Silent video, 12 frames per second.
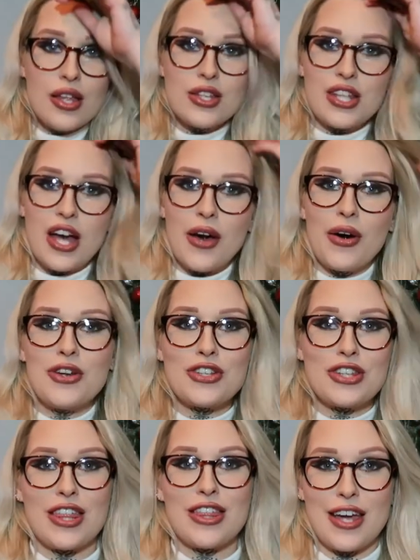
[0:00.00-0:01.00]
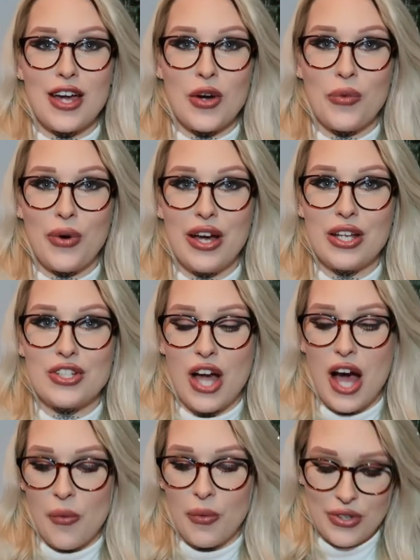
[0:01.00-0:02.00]
so another thing which
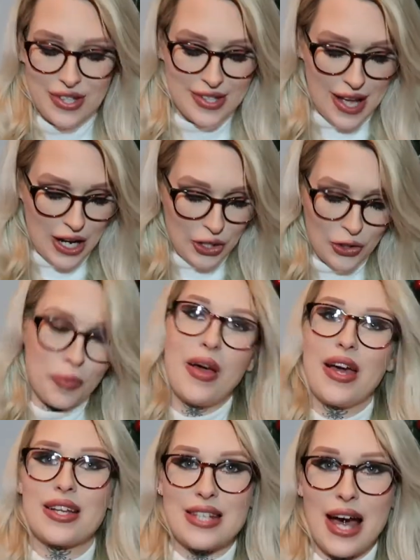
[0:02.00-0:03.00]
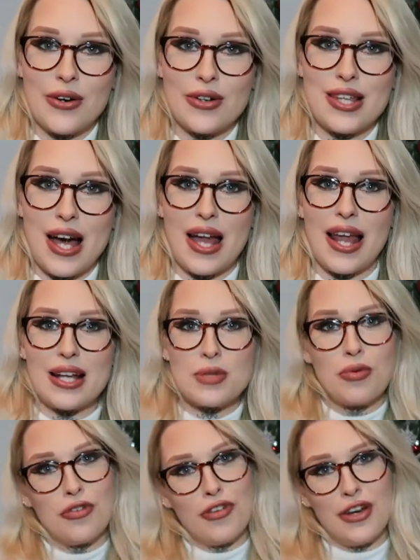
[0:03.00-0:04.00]
I will say Luke picked out because I like to
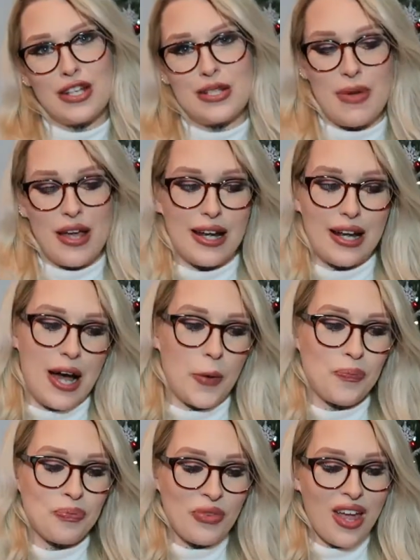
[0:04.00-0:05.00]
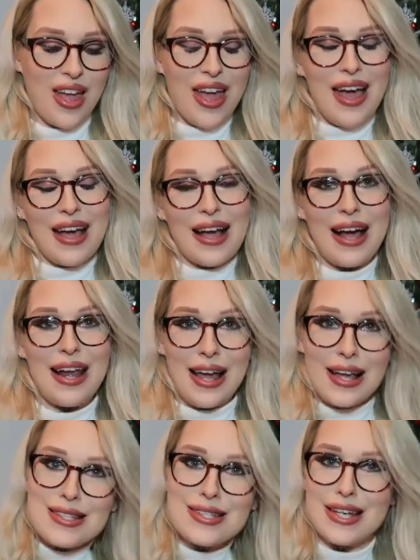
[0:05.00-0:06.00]
prefer to make like
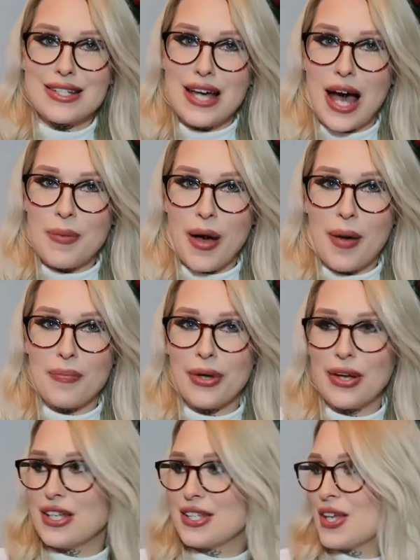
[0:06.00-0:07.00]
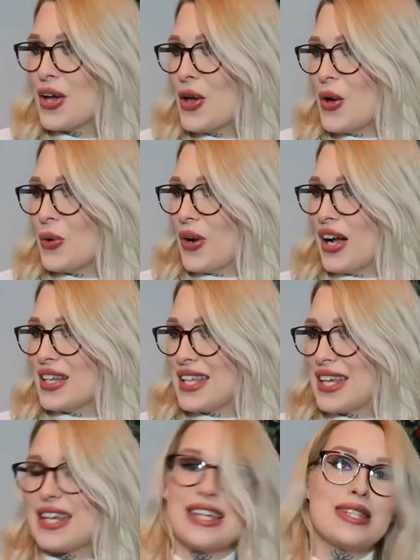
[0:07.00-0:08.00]
classier type hampers whereas
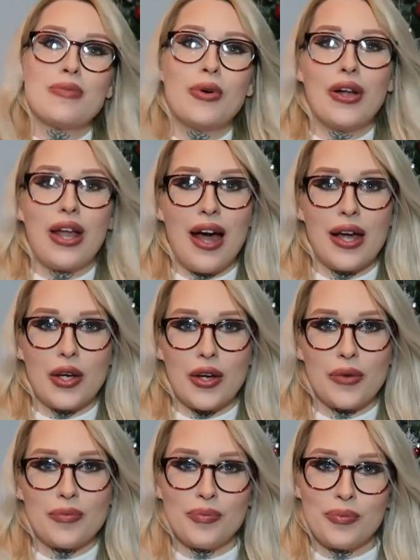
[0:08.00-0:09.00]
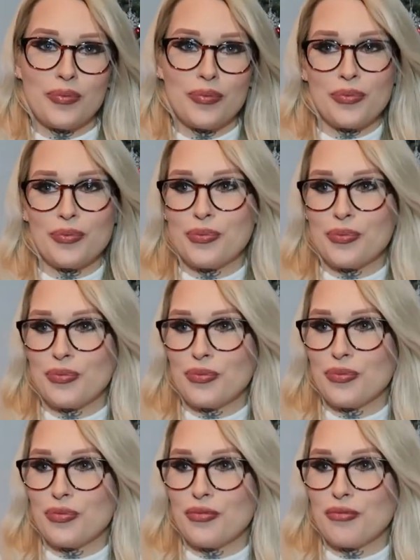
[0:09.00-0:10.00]
he's more like
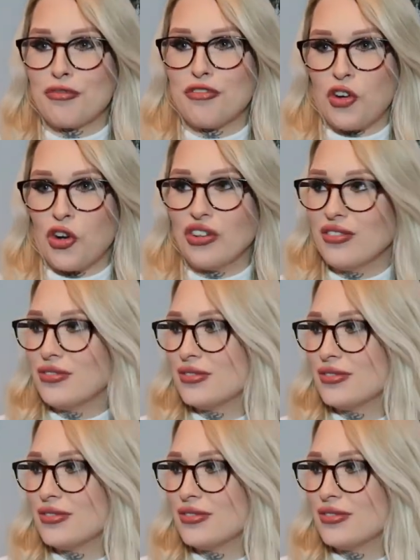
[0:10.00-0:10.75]
fun